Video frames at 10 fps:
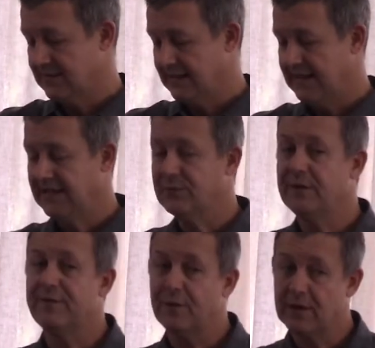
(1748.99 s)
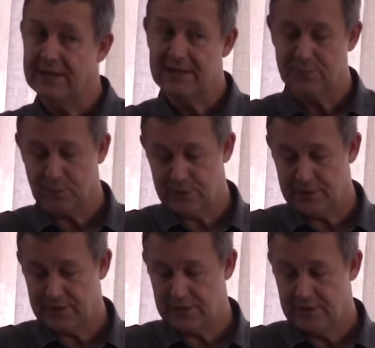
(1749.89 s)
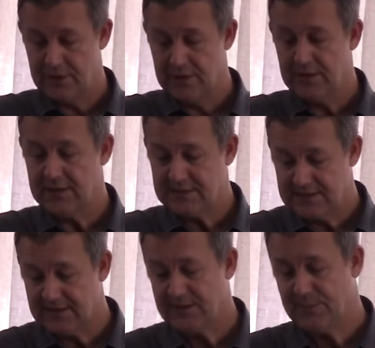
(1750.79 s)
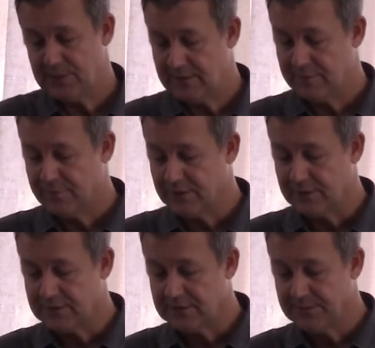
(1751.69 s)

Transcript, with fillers: unless we follow His word and seek to put Him first.